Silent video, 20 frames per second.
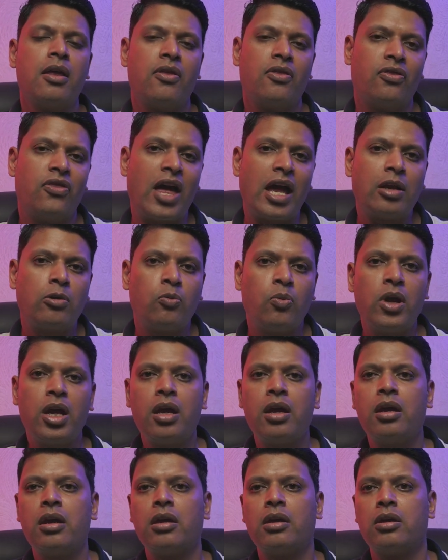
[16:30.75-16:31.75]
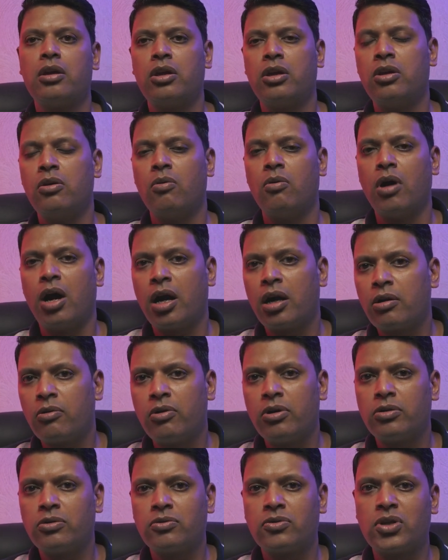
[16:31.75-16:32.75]
That way you are
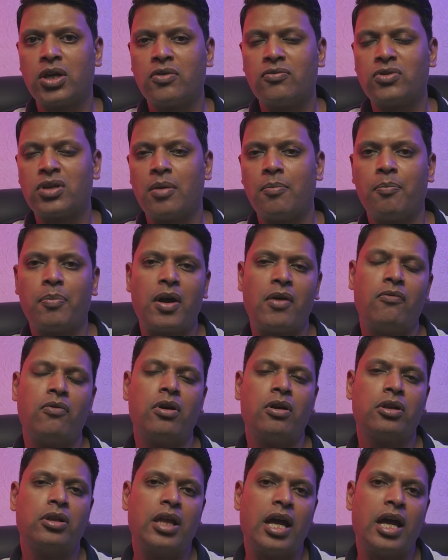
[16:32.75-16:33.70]
going to save some power.